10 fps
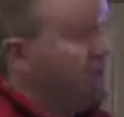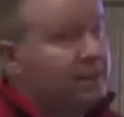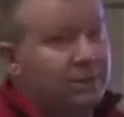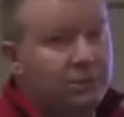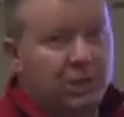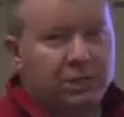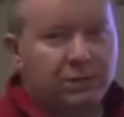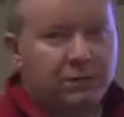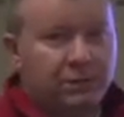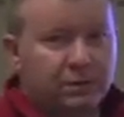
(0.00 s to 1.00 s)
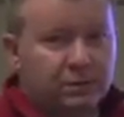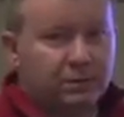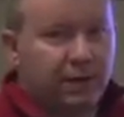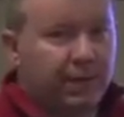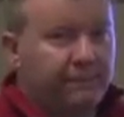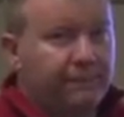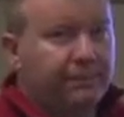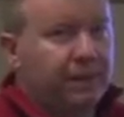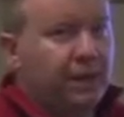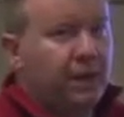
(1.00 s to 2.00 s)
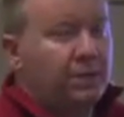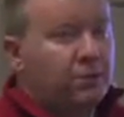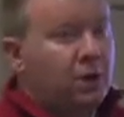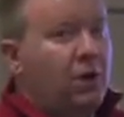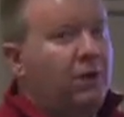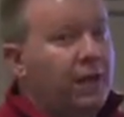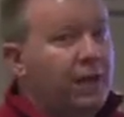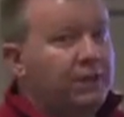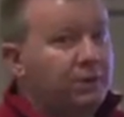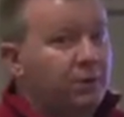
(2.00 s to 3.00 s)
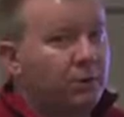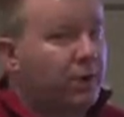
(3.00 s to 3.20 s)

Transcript: meet objectives, right? So all that's what we're